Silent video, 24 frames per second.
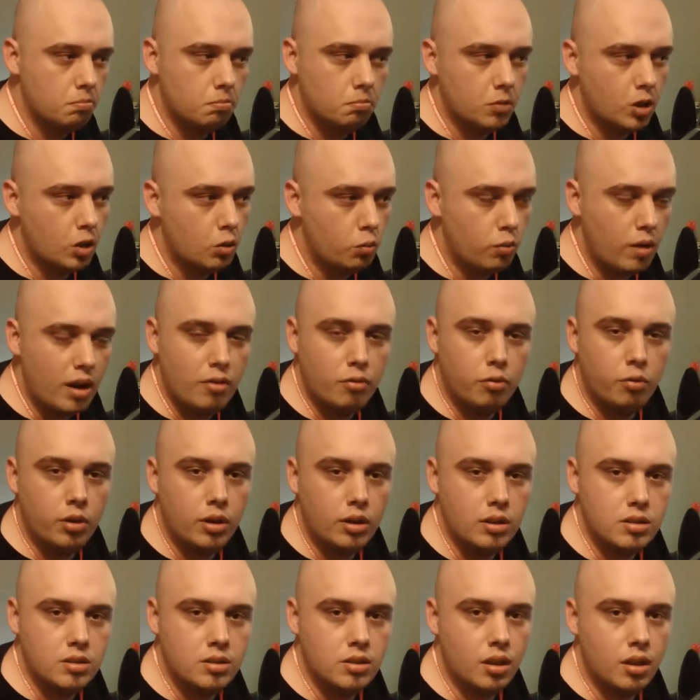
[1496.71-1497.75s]

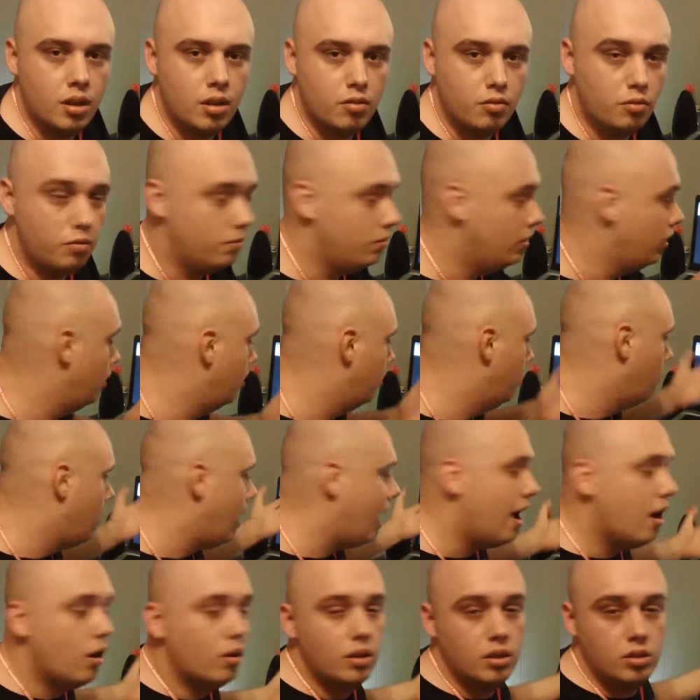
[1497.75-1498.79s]
reference of, you know,
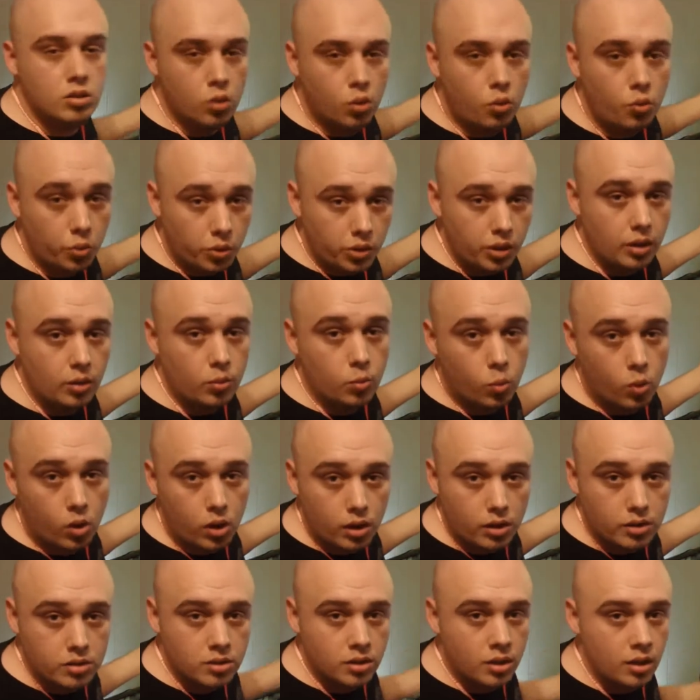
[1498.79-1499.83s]
how this whole thing
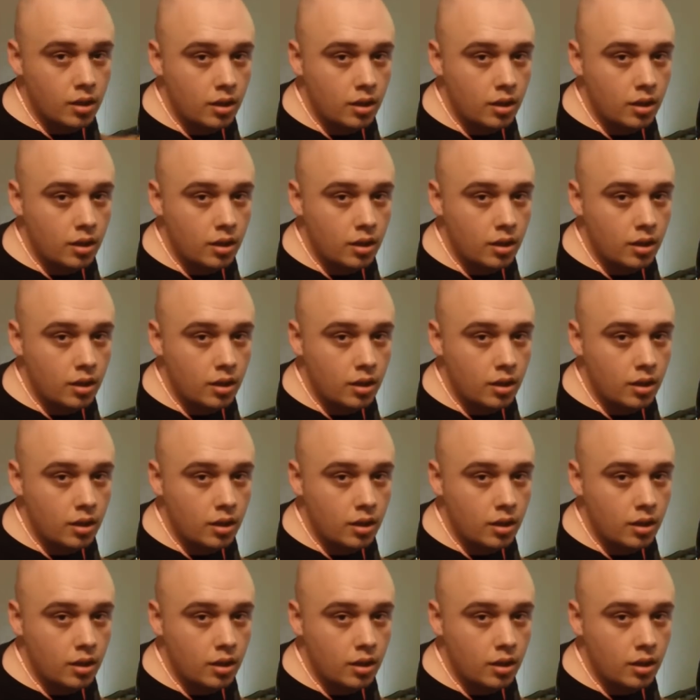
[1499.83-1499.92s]
works.